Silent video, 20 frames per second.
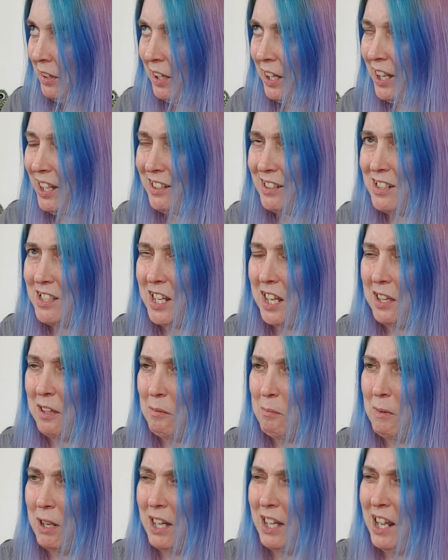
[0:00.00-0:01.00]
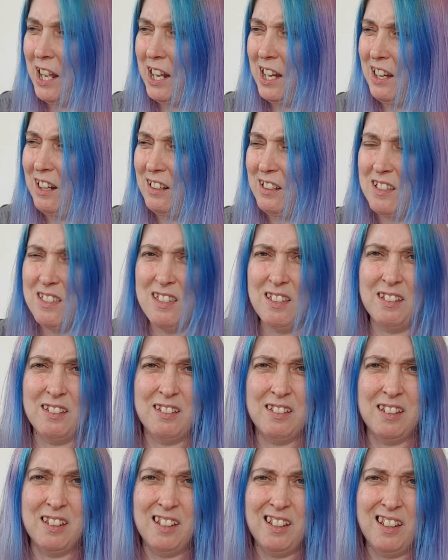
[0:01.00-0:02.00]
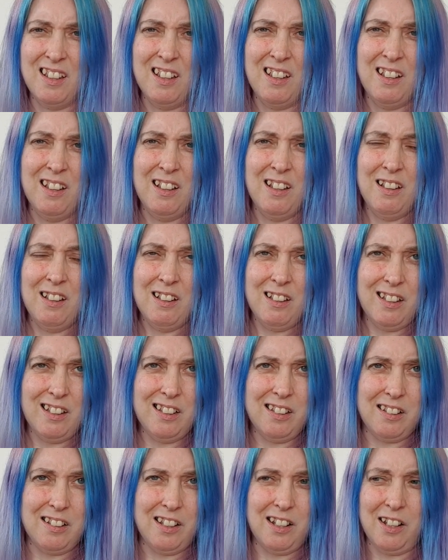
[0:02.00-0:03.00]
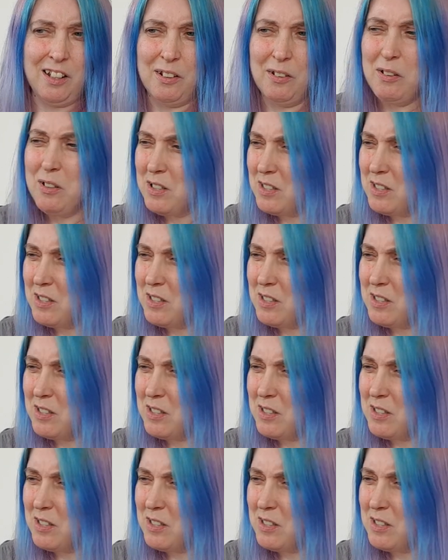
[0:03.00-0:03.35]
I hadn't taken my inhalers. I don't know.